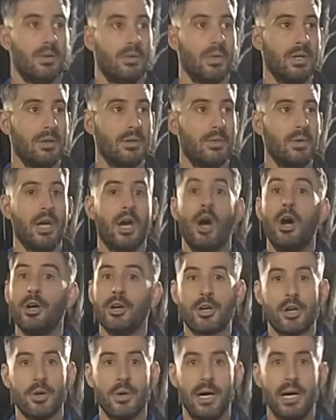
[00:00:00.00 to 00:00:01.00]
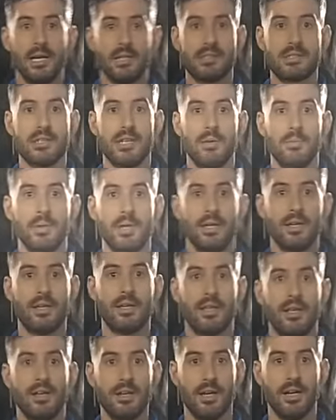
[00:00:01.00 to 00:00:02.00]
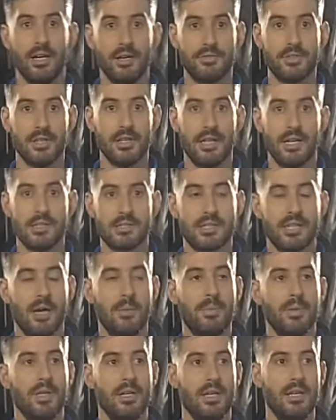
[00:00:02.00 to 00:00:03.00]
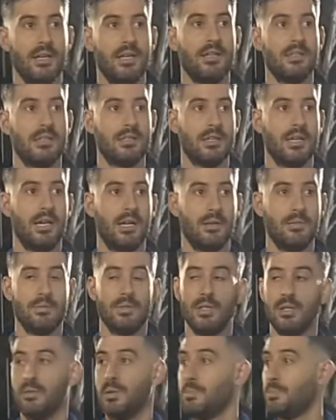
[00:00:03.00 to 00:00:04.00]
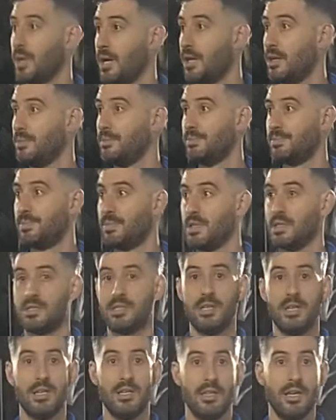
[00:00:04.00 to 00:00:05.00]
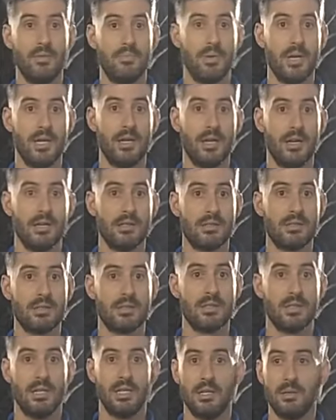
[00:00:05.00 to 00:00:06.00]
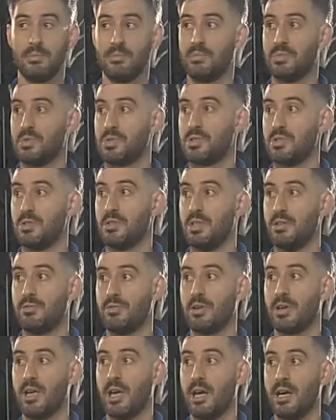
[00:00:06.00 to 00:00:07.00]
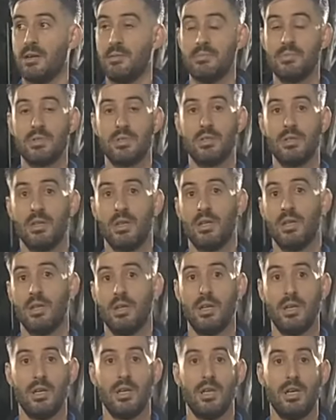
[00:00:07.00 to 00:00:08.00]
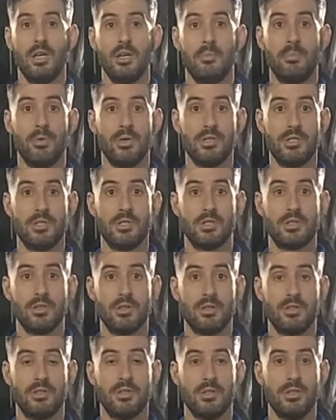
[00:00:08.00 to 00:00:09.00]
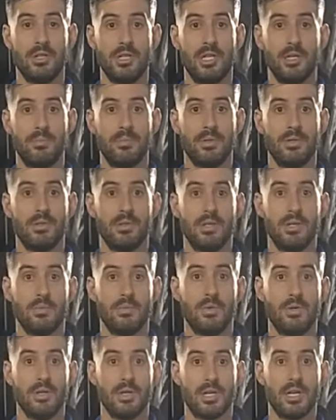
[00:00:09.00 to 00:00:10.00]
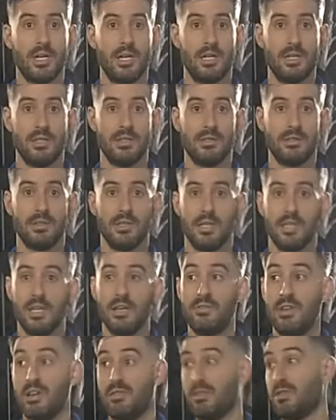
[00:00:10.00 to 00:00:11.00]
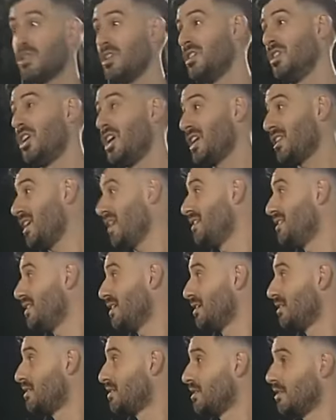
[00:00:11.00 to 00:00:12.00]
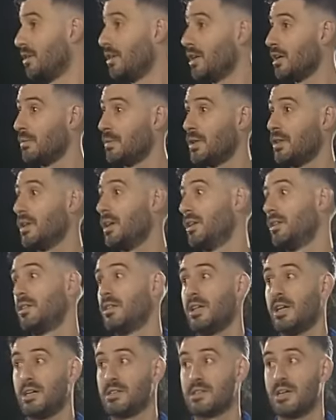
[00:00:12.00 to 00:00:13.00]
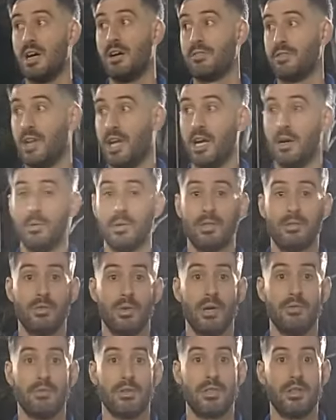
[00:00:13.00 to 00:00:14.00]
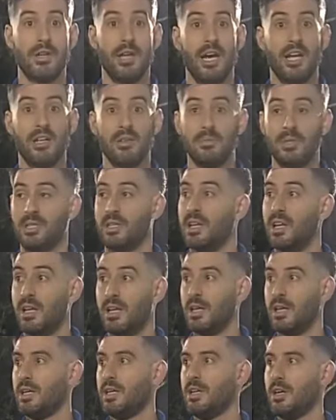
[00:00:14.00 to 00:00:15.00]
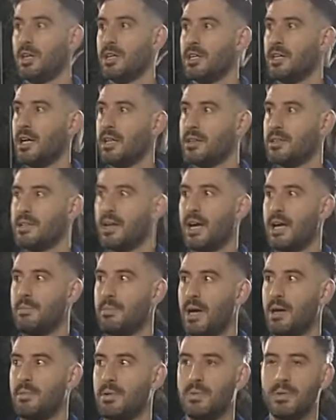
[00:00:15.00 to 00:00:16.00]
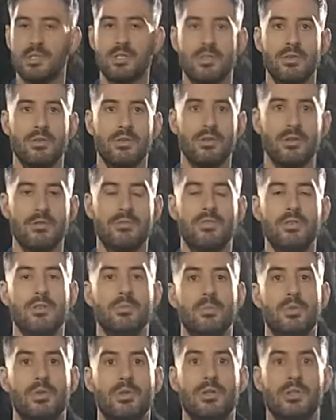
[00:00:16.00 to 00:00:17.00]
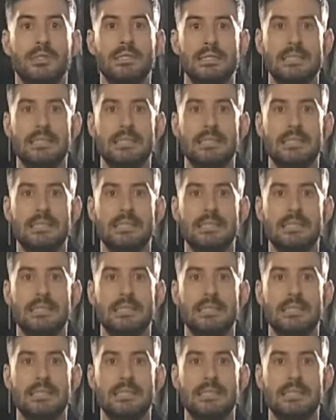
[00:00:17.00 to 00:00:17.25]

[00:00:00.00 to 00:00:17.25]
we owe Kiwanis something, after the last couple of years. We beat them this year. They beat us. It's two different games. And, boys have just got to turn up and work hard and give everything like they did tonight. I mean, the last half an hour, we threw everything at them. And, on another day, maybe we're scoring a few more.